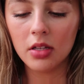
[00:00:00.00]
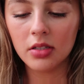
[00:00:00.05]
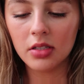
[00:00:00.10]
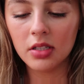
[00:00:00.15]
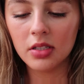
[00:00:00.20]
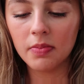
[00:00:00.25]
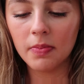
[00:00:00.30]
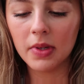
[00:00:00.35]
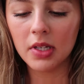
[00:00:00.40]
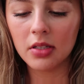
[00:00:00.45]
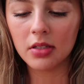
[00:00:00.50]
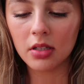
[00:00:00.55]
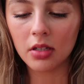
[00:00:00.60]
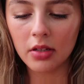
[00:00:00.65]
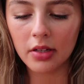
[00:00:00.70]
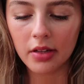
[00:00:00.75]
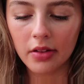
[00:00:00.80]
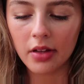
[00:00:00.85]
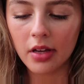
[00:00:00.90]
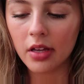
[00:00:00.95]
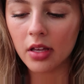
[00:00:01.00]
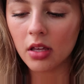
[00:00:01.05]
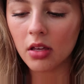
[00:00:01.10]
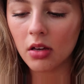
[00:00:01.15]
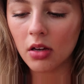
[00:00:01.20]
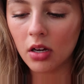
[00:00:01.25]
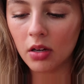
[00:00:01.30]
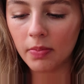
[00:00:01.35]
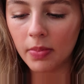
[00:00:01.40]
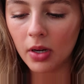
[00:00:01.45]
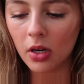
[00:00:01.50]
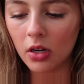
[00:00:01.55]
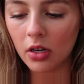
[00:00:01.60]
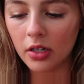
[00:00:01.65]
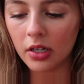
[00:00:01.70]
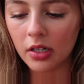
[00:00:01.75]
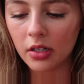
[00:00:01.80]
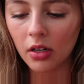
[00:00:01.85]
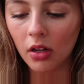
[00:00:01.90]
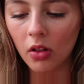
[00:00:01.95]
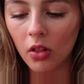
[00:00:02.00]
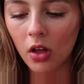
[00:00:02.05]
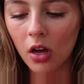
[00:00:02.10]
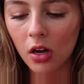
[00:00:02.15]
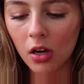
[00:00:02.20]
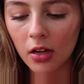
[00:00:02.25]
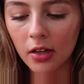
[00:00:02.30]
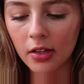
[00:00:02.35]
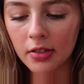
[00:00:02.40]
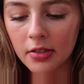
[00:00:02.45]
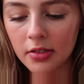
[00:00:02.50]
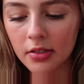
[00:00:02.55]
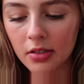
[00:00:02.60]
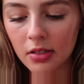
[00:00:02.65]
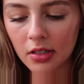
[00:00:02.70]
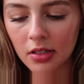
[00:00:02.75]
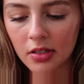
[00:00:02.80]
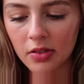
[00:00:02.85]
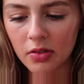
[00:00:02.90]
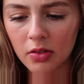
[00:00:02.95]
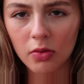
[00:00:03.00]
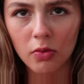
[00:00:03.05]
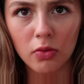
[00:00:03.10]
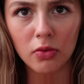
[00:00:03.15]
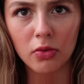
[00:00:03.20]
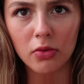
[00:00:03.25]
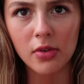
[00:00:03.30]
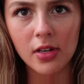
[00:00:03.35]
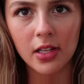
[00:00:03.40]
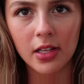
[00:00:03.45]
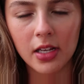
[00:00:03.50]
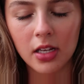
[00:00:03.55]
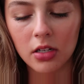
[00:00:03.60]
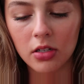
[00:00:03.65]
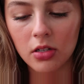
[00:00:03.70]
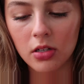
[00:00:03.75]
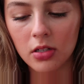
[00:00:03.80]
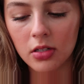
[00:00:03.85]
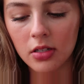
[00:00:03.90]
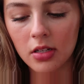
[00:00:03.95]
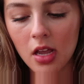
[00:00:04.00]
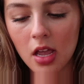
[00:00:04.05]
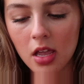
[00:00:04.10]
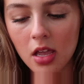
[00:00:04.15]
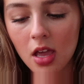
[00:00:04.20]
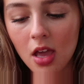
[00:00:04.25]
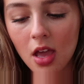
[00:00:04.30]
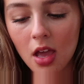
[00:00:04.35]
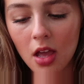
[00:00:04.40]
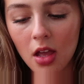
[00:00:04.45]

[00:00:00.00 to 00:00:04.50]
This is basically like a potted gloss. It's really interesting.